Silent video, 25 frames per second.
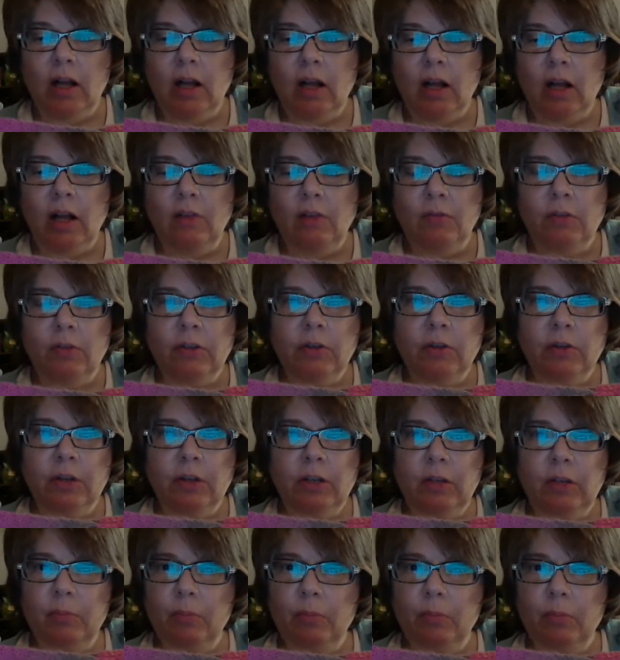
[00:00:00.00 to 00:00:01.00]
I figured
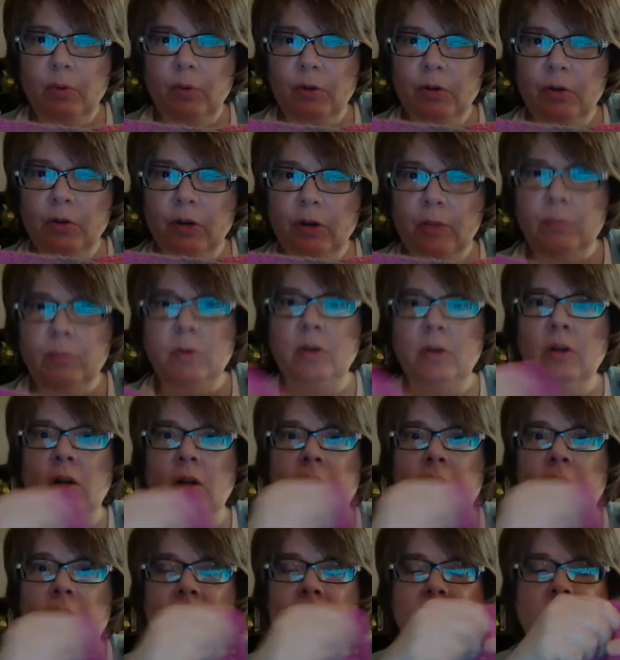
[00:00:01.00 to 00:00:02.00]
any border I put
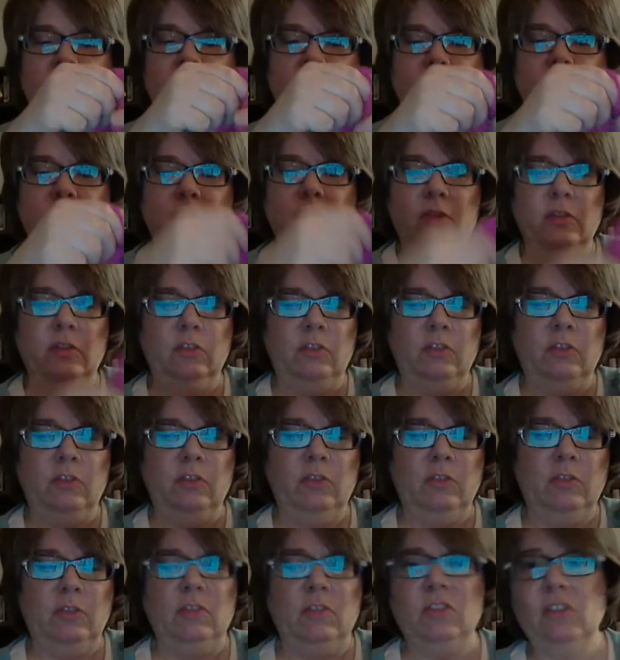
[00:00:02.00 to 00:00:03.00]
on it is
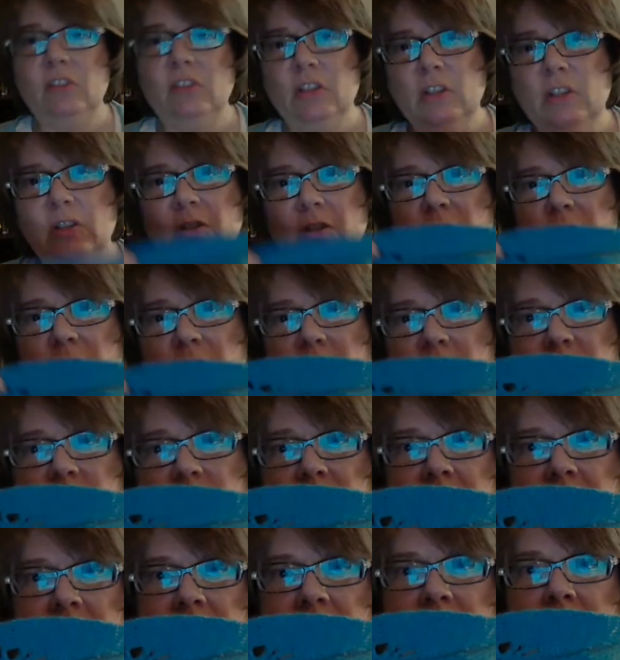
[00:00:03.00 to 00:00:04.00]
just going to look
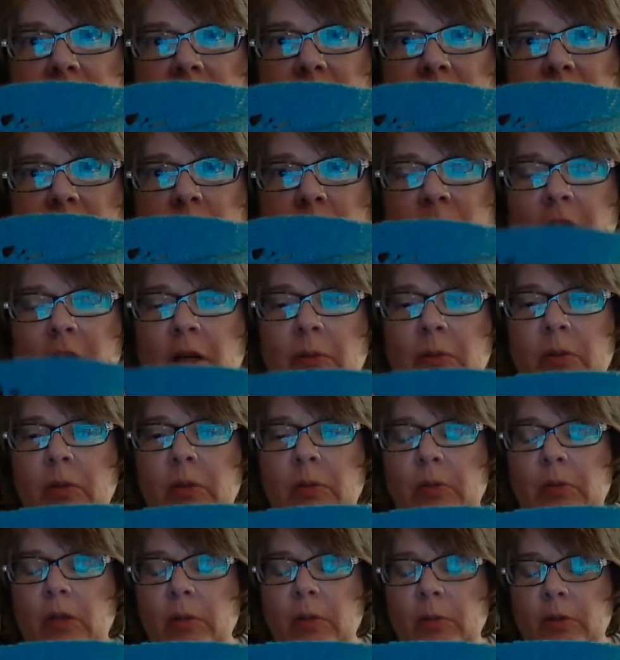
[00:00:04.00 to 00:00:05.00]
funny. I mean, it
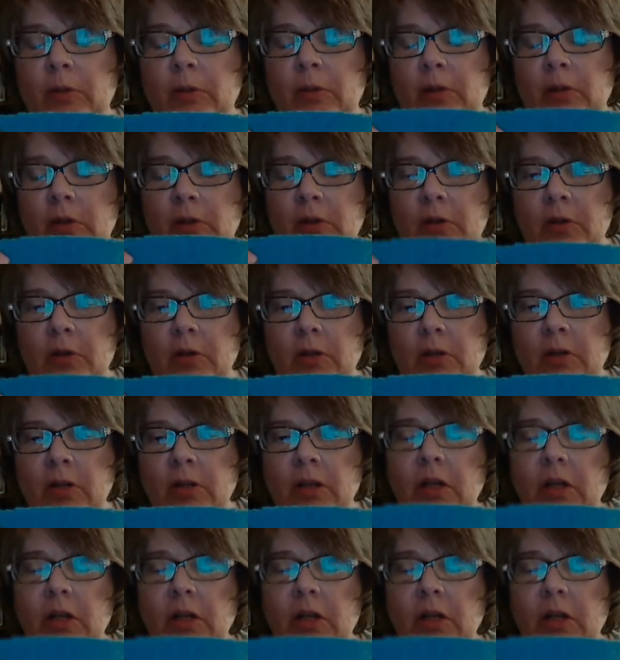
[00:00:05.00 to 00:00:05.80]
would look,